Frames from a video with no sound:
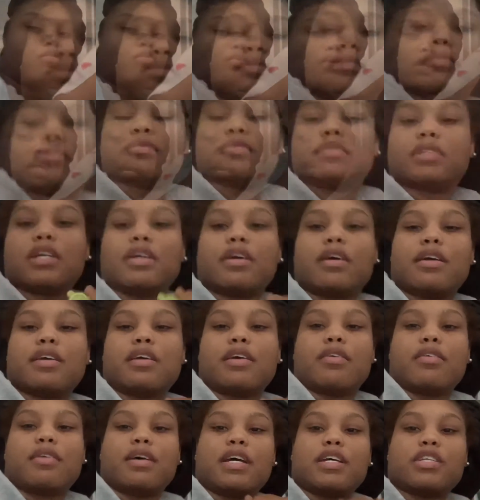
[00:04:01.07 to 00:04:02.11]
All right,
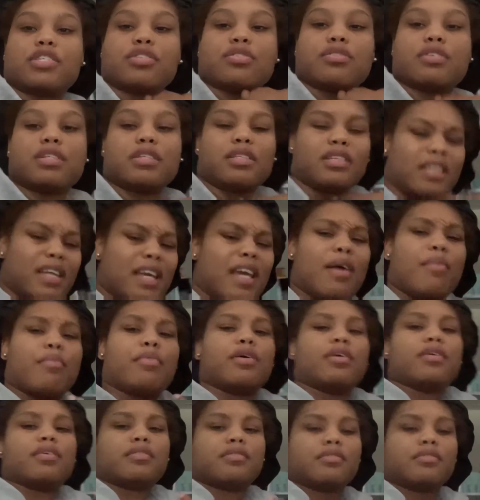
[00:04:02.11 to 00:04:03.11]
yo, Asher, hit the camera.